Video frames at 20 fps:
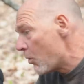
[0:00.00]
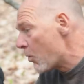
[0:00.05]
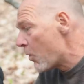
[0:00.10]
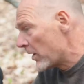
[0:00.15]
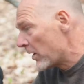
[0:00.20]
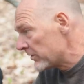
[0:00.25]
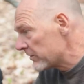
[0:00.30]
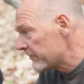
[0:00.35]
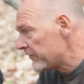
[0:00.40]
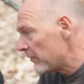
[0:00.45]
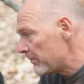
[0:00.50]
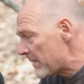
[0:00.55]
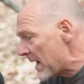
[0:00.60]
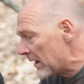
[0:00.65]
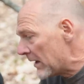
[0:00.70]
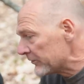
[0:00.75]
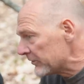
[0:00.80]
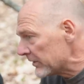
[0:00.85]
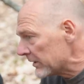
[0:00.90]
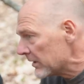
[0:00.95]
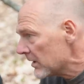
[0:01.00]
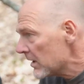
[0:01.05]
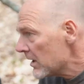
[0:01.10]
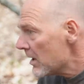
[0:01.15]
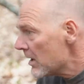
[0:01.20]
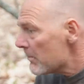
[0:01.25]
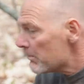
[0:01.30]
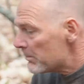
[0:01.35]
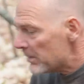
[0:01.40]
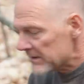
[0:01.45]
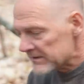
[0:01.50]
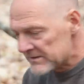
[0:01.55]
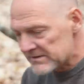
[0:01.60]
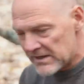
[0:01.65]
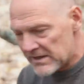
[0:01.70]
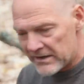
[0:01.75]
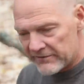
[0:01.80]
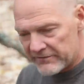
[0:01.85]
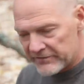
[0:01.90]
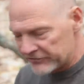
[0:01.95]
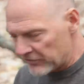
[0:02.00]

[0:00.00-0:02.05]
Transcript: a wonderful bounty. But instead of